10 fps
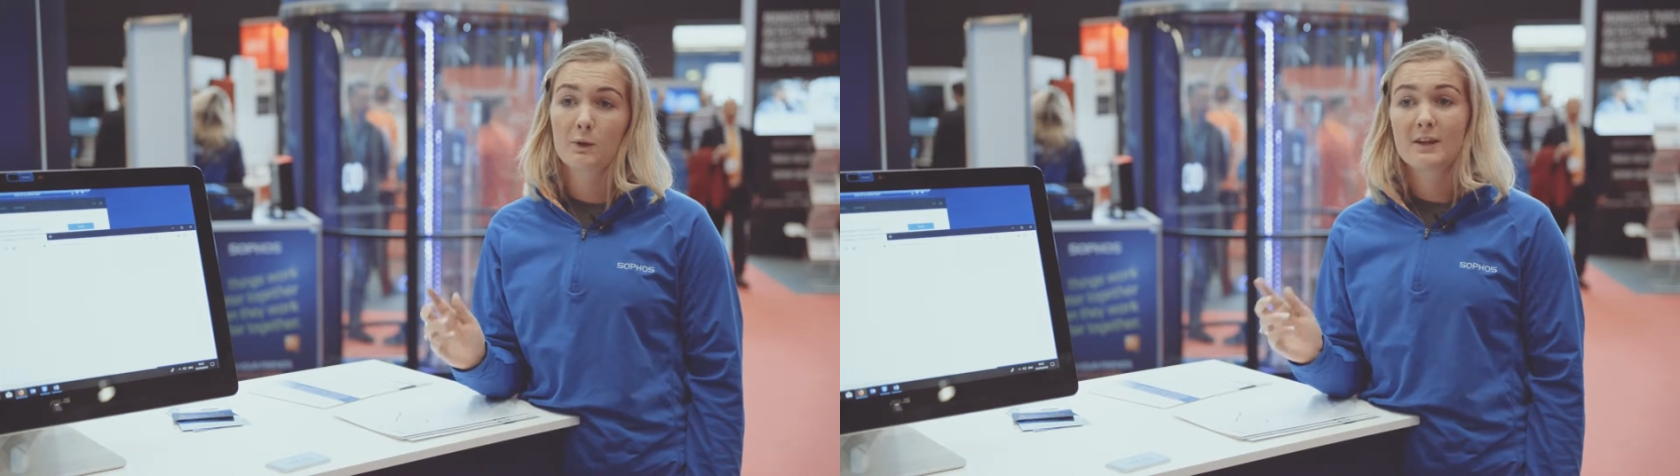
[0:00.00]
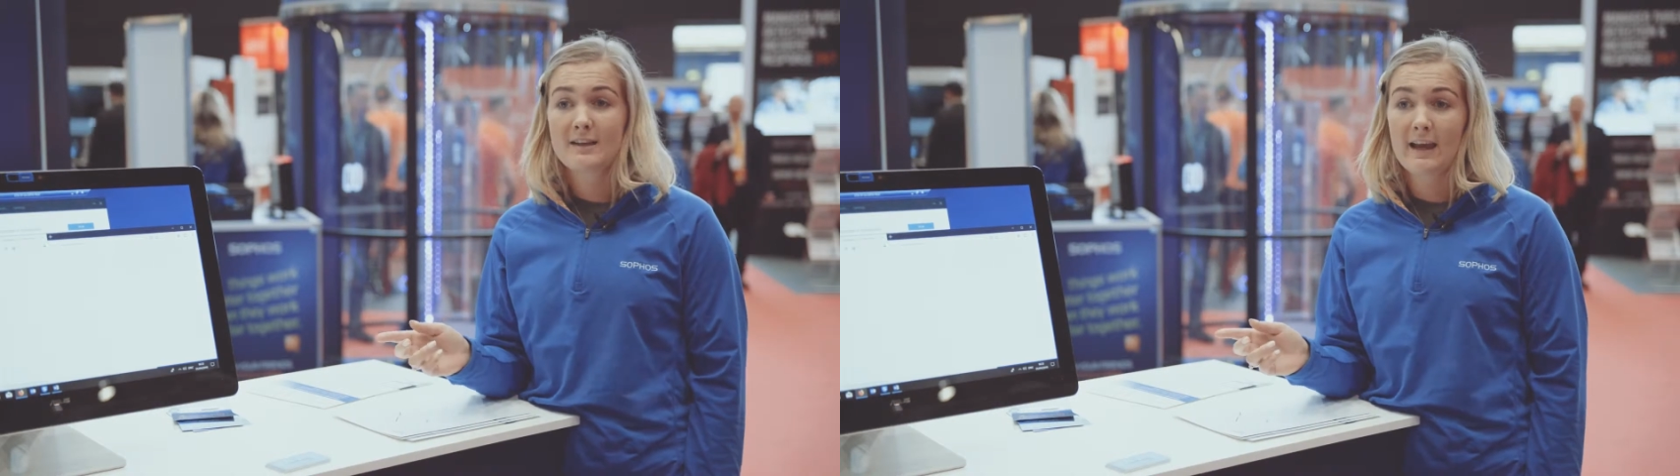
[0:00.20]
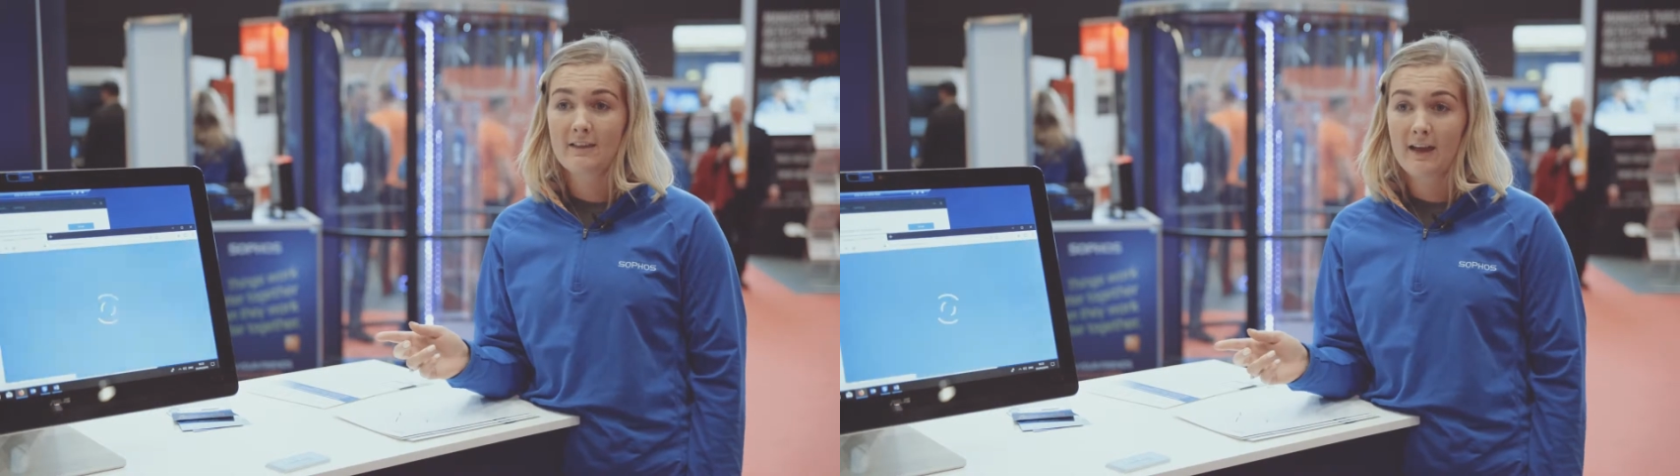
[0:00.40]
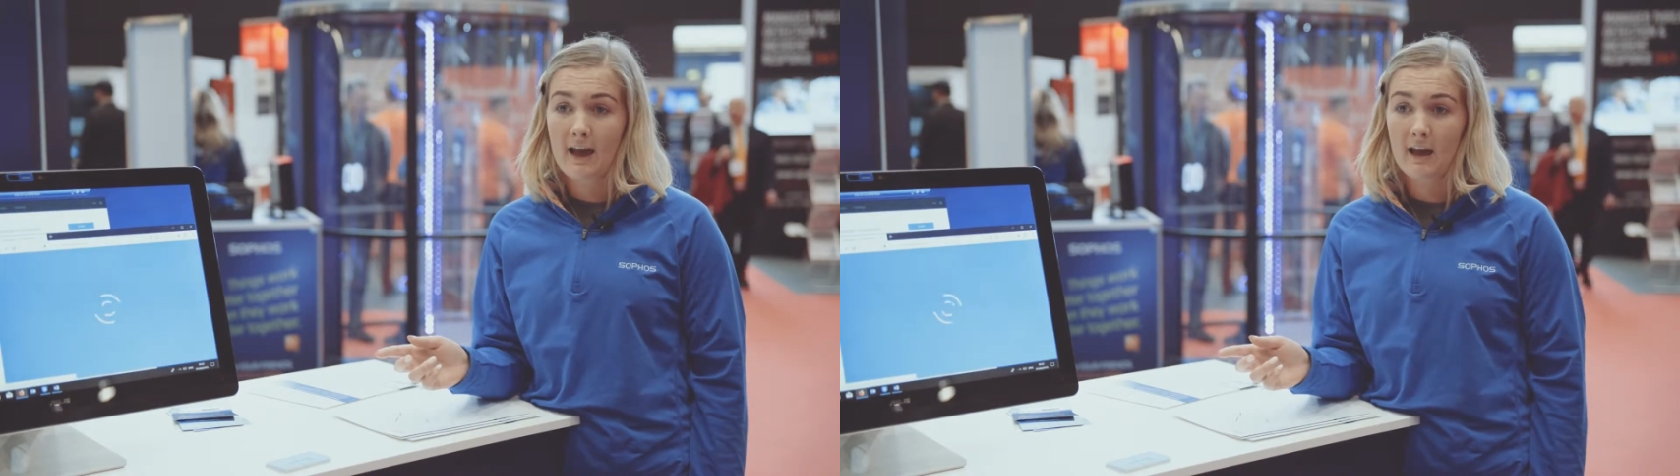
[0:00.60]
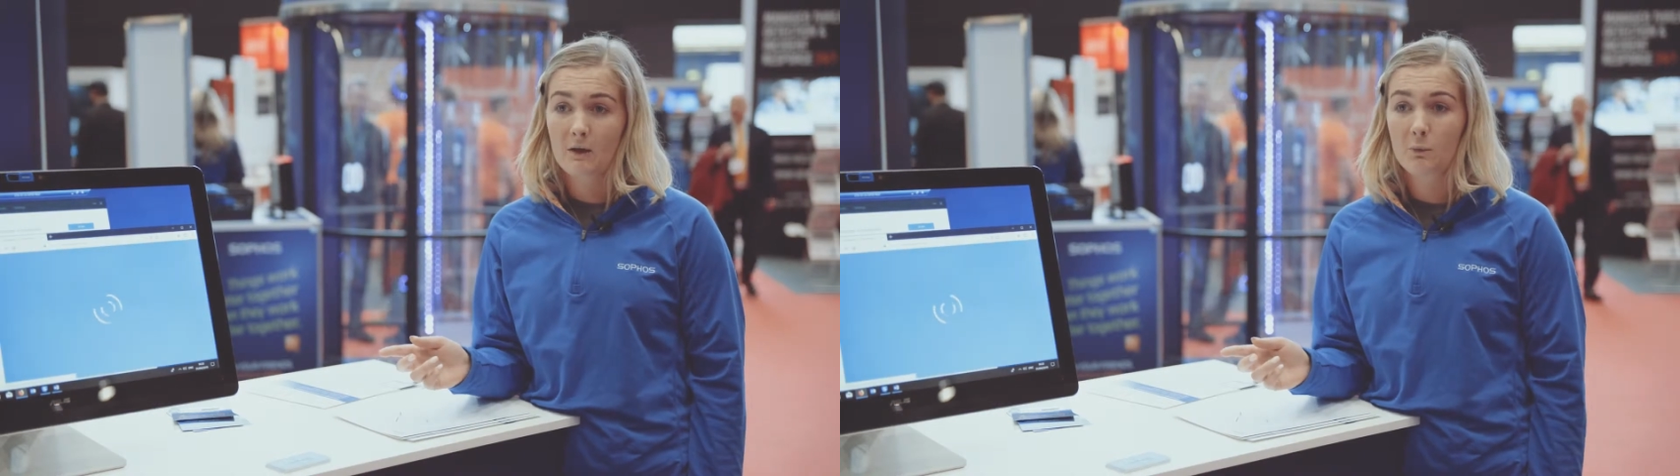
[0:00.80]
one a day
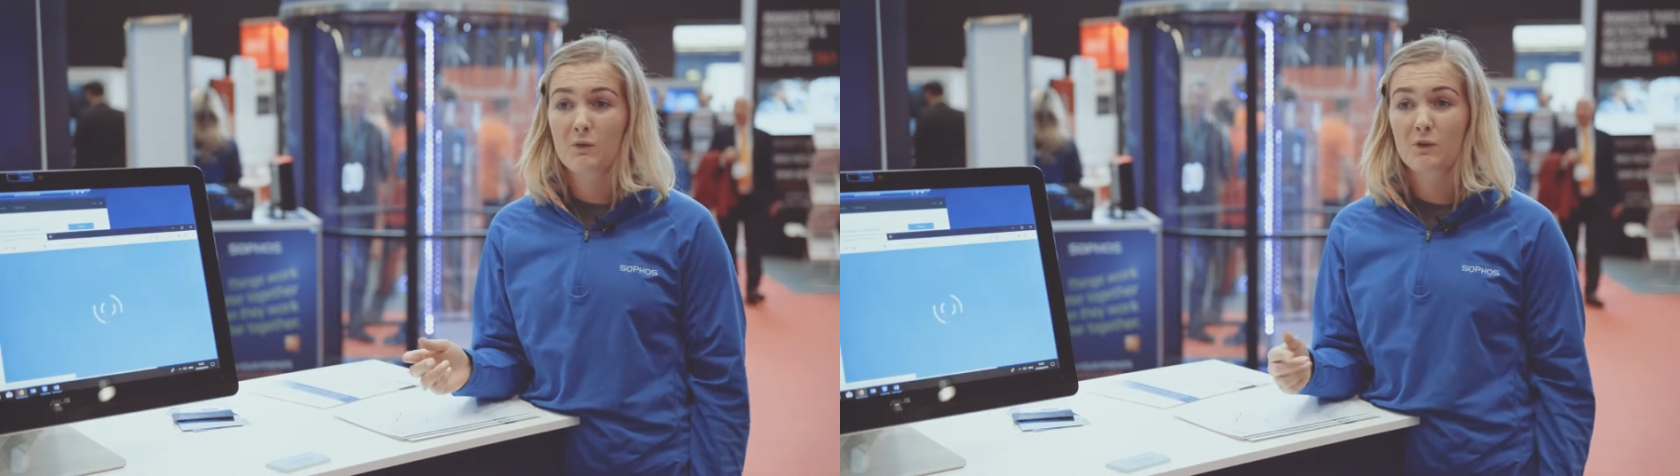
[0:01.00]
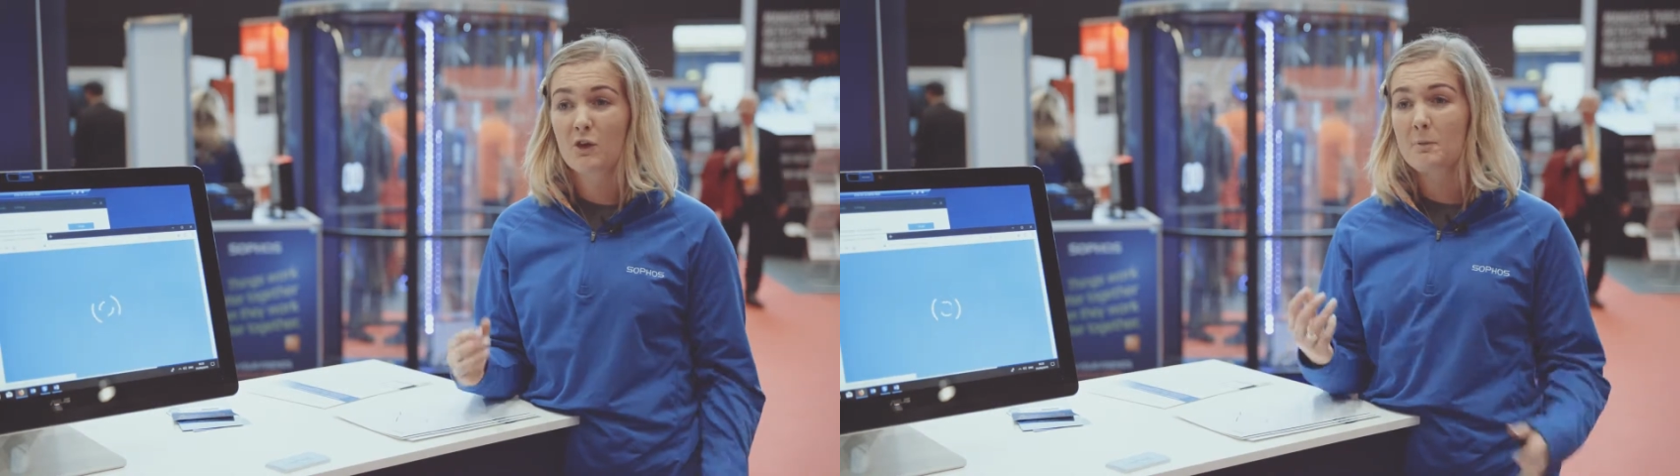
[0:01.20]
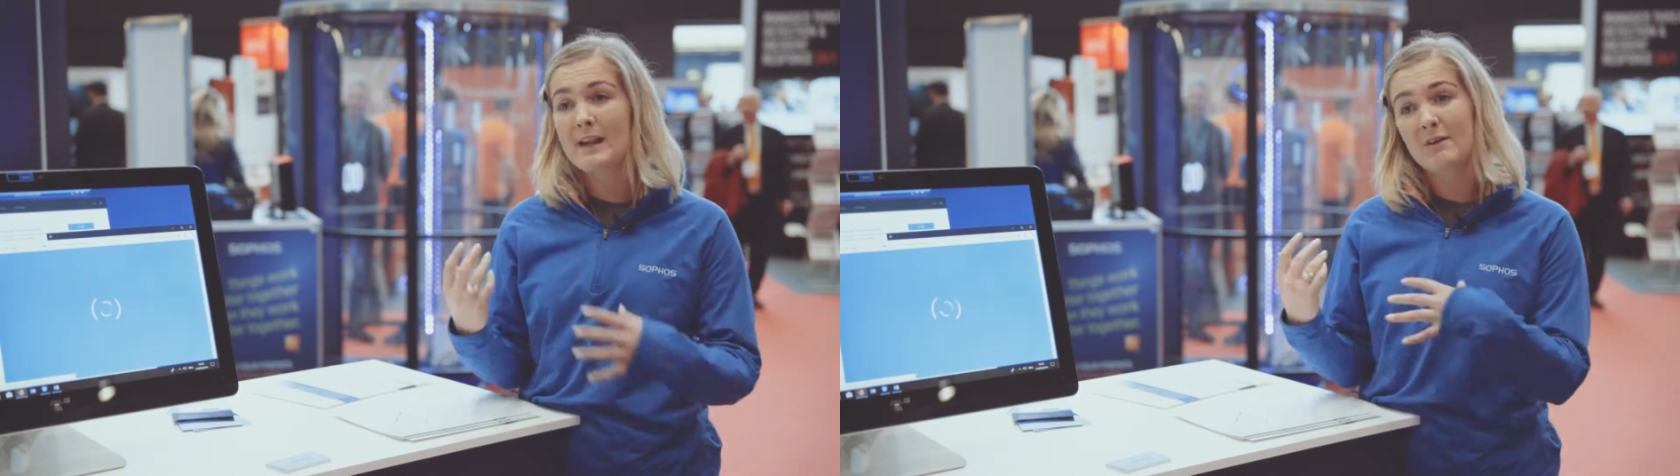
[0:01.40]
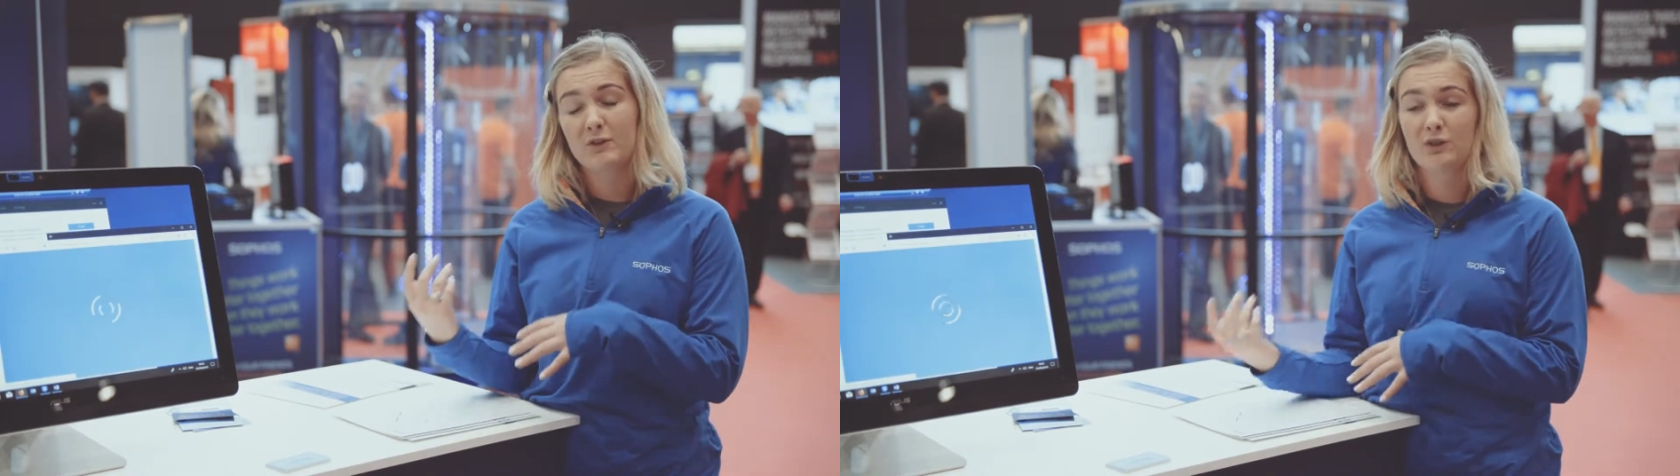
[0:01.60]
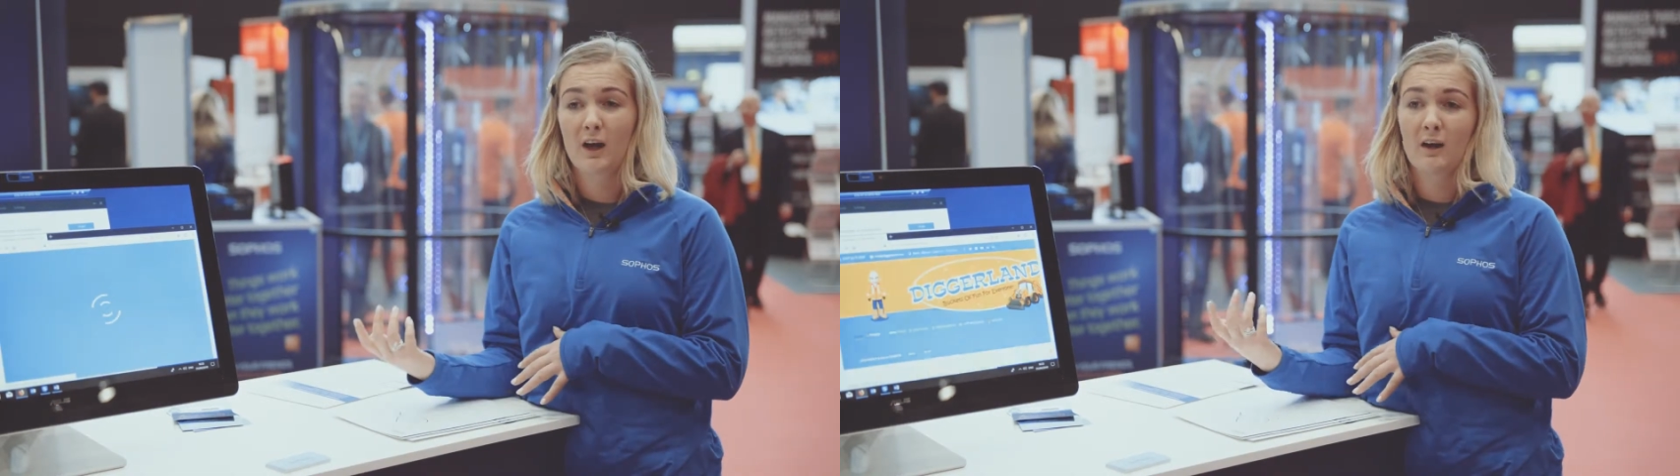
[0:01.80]
there, and we've also been leveraging